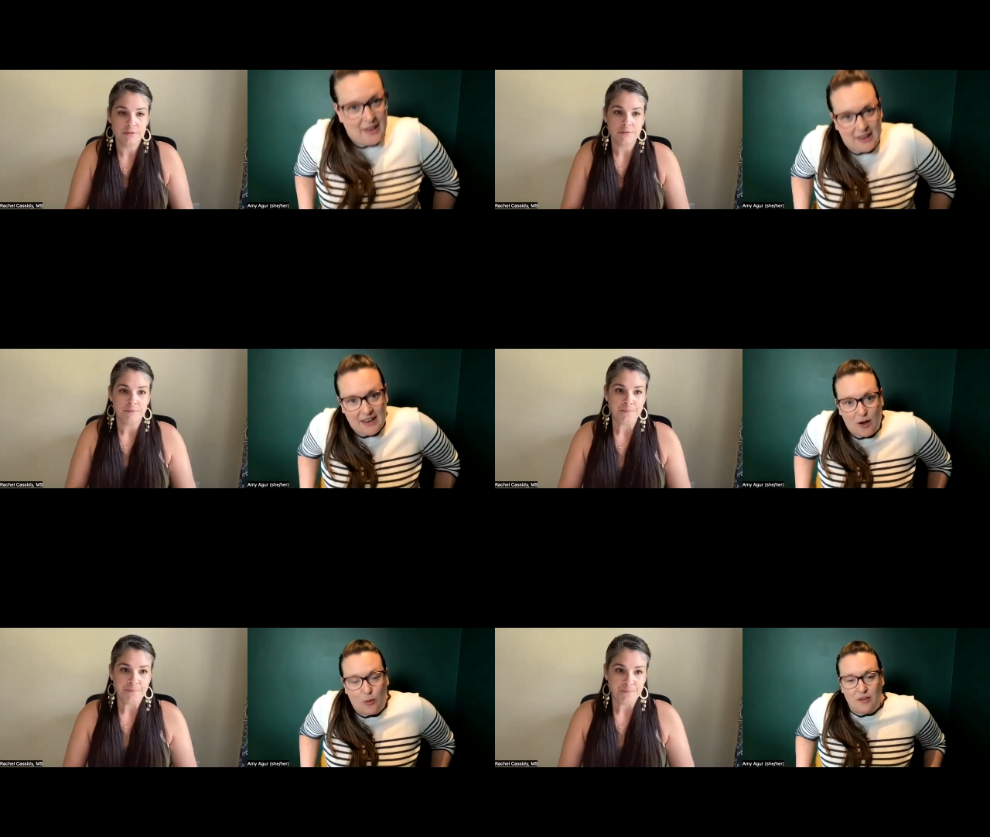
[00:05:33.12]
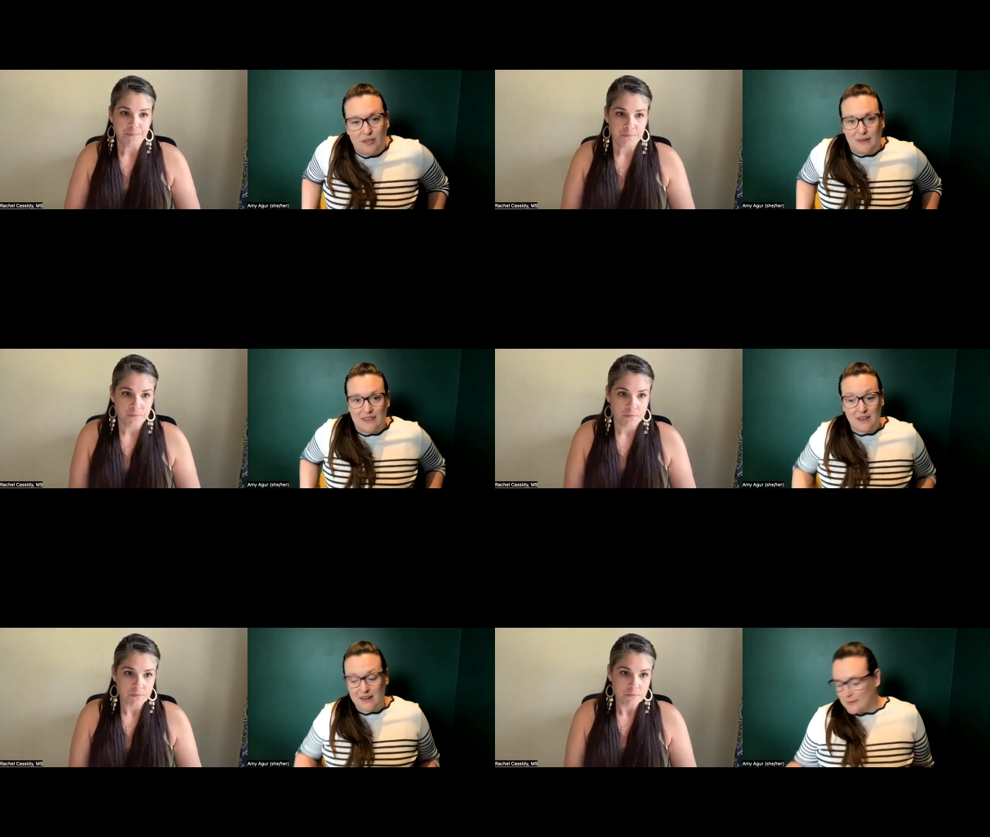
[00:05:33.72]
Speaker 1: hanging out with me
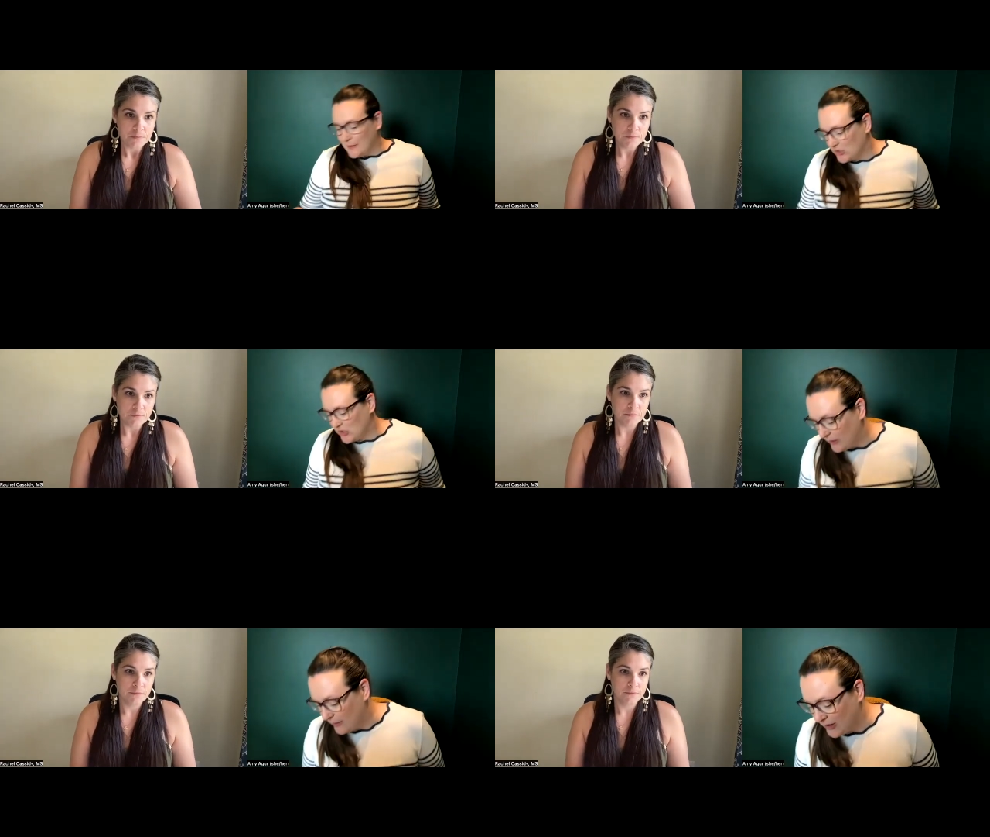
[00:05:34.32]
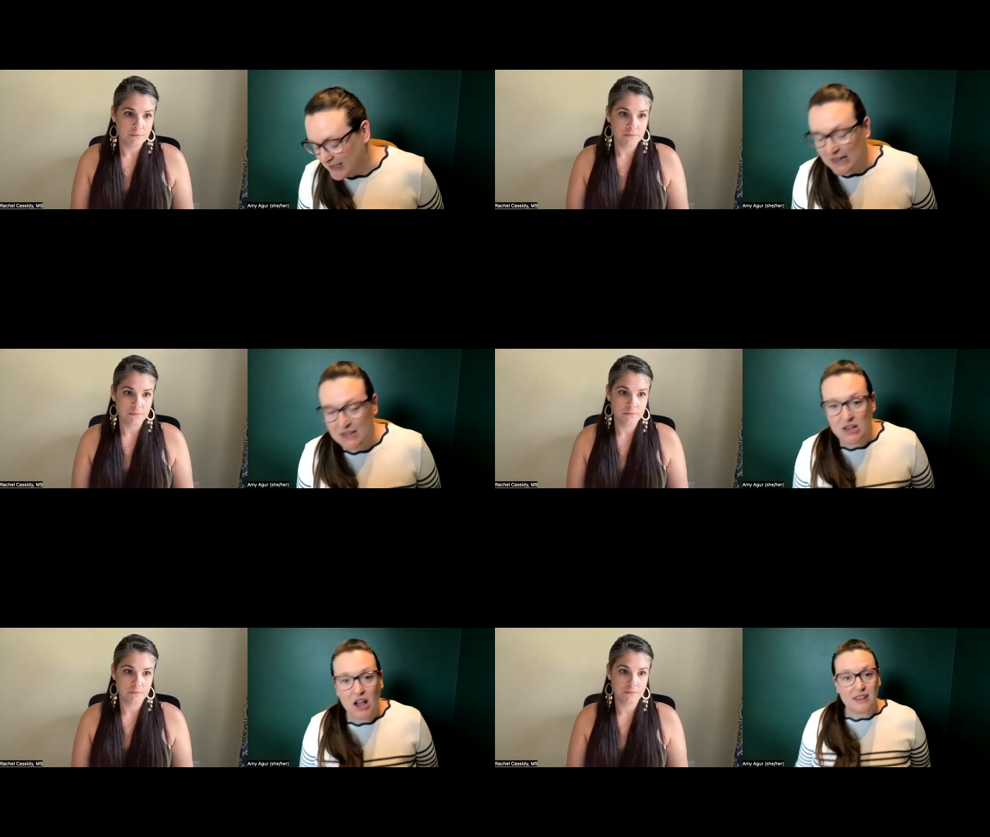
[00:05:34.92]
then, especially when I'm on
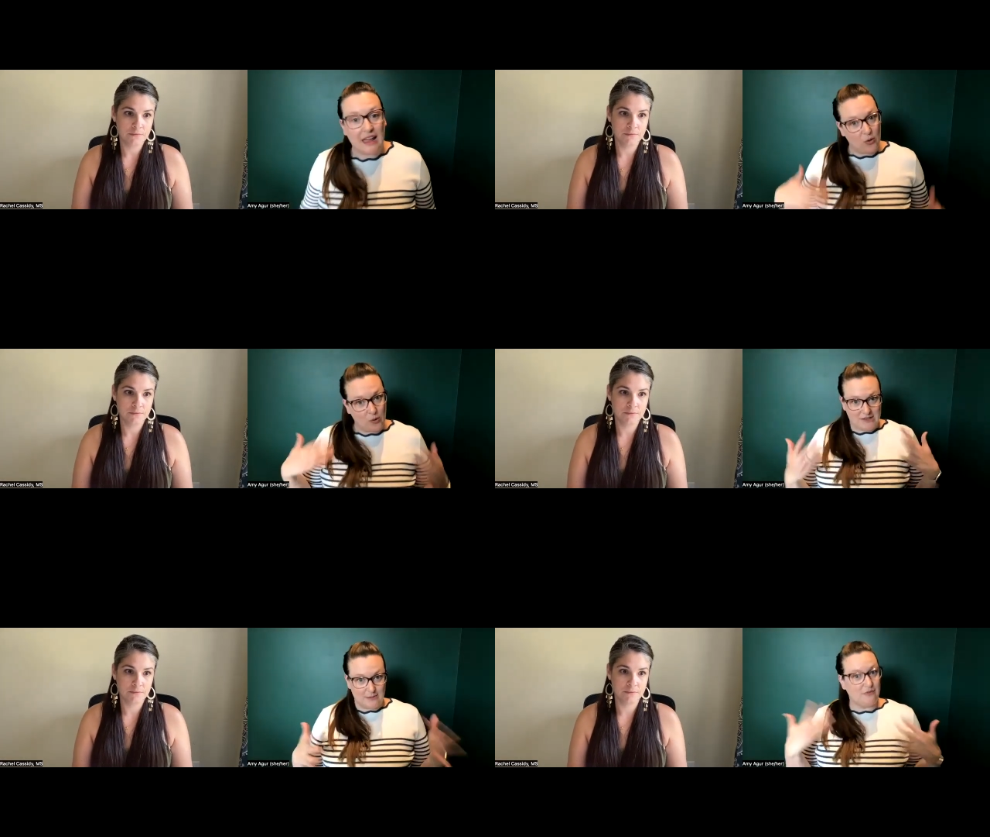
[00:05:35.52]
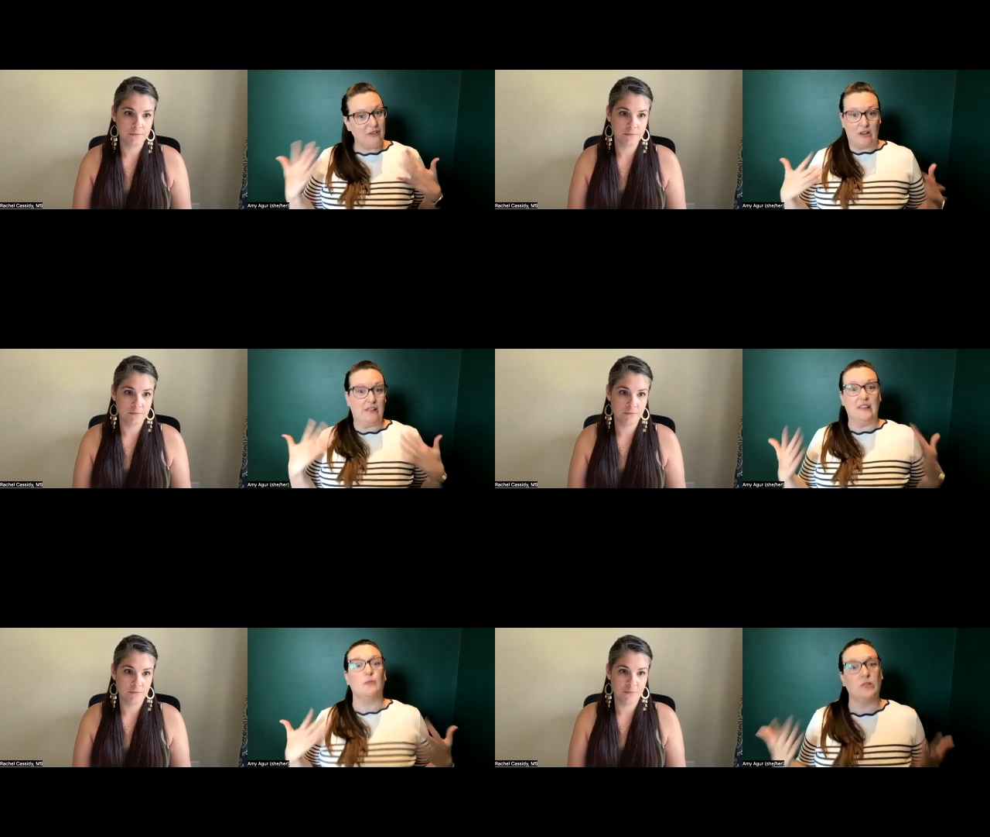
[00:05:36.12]
TikTok. That noise comes very
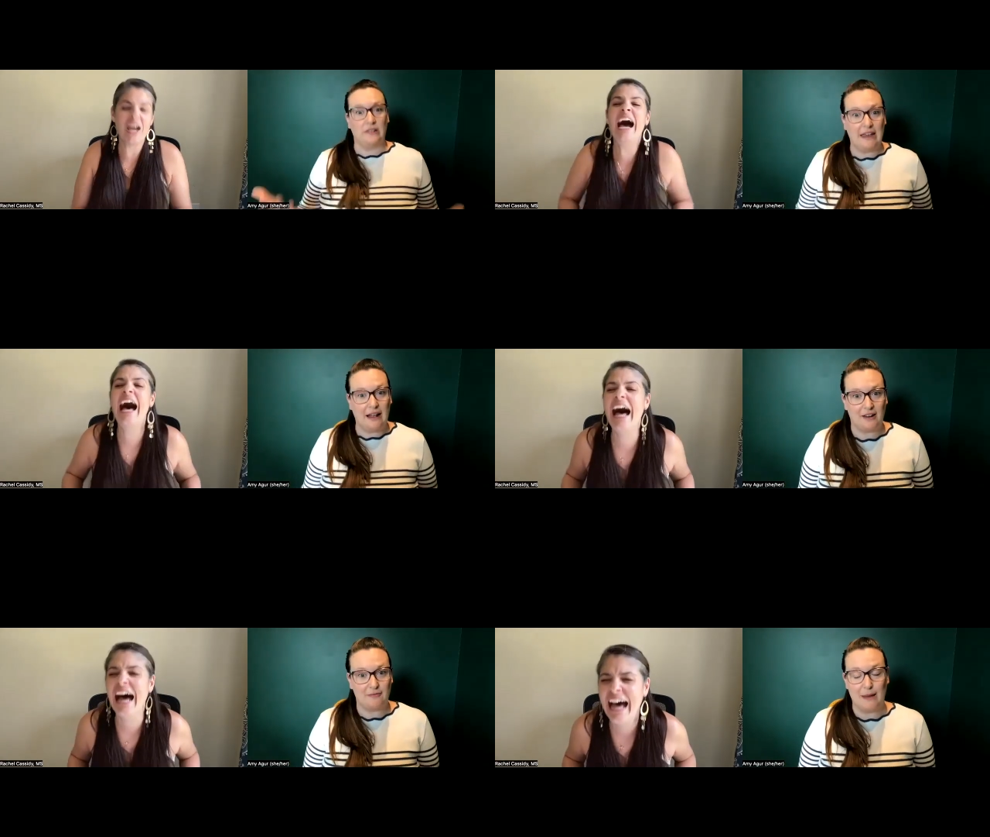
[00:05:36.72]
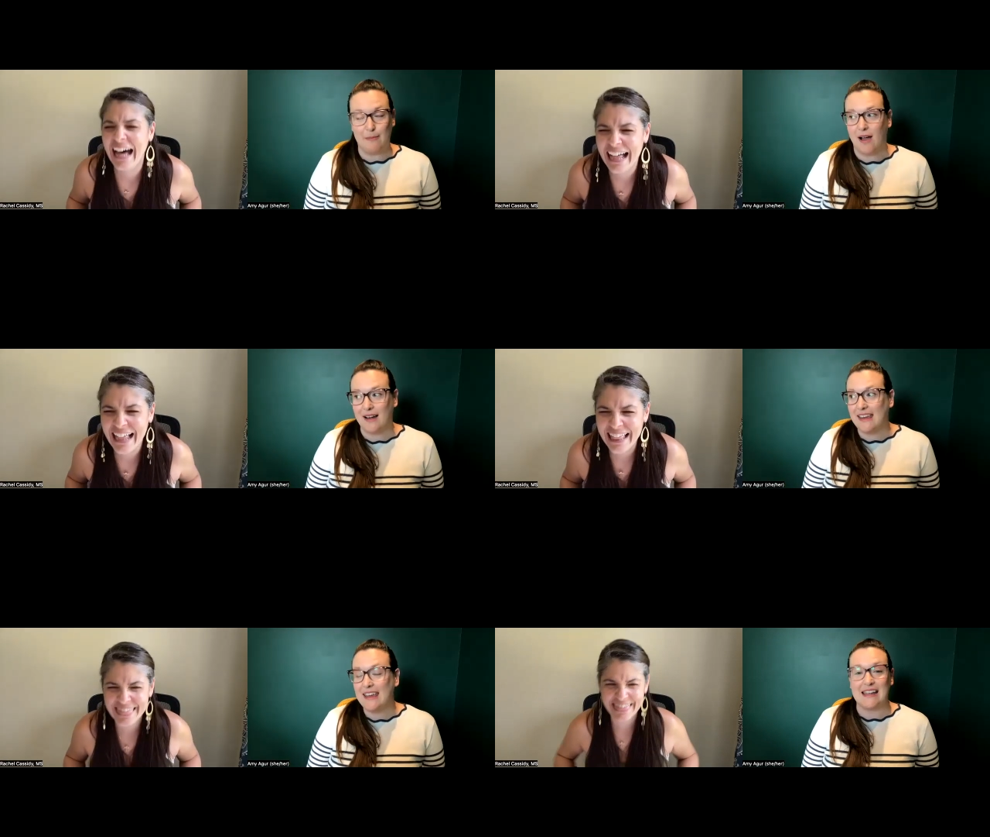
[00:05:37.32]
liberally out of my
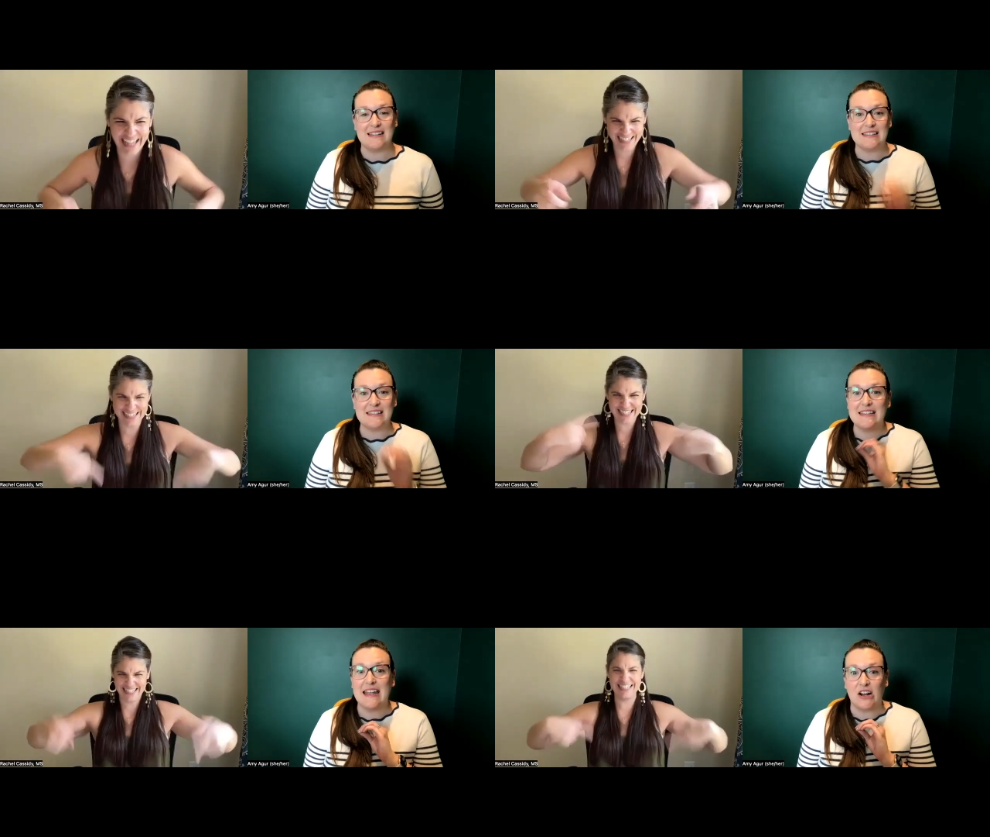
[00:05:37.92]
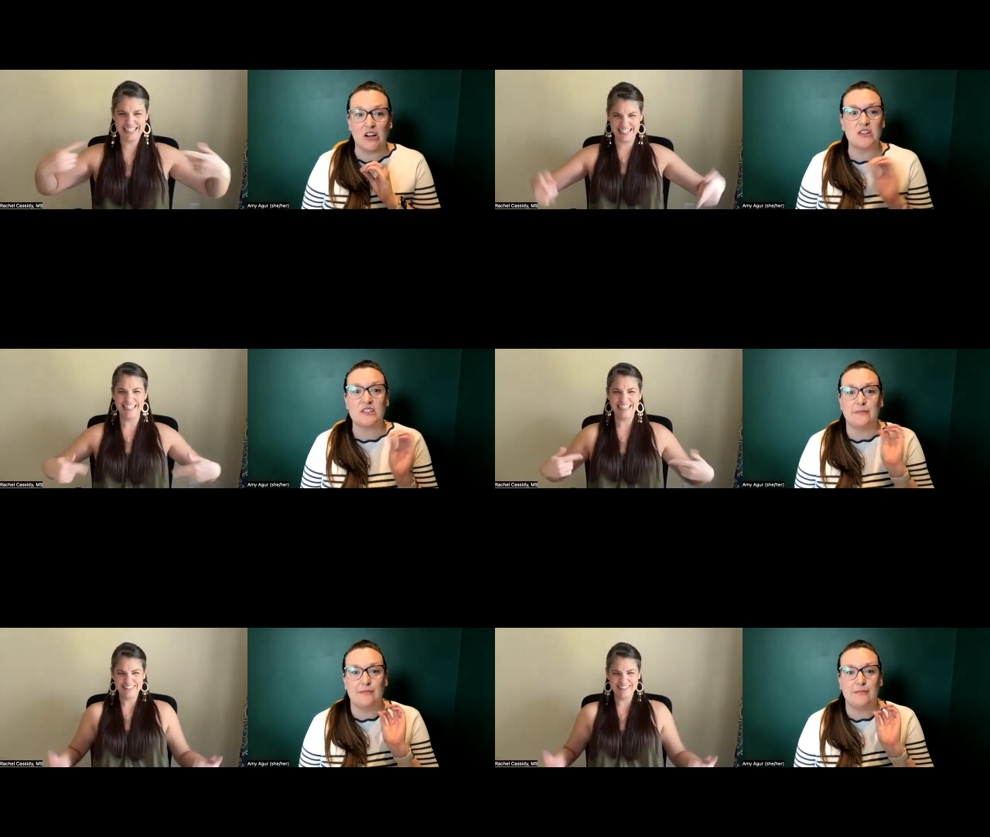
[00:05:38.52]
body and scares